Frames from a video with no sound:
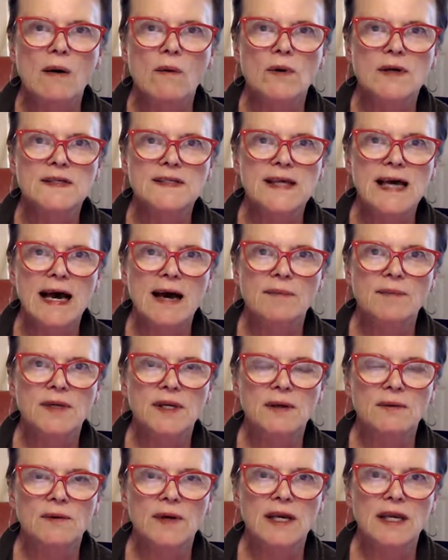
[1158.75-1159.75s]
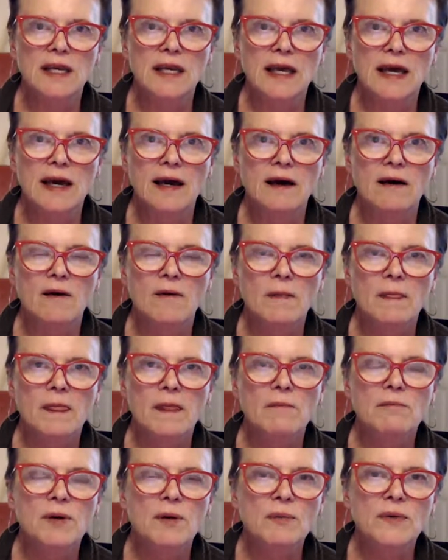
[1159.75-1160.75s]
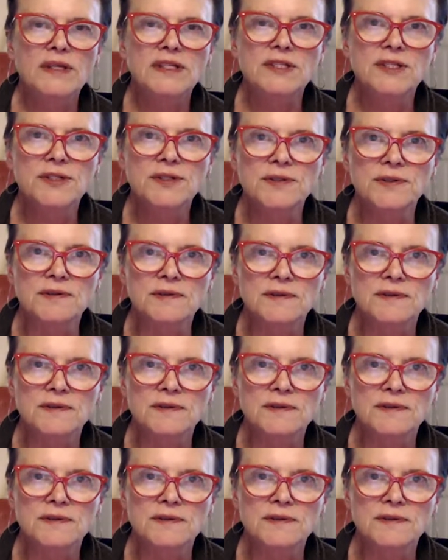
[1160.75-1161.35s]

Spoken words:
what's happening right now, but we do.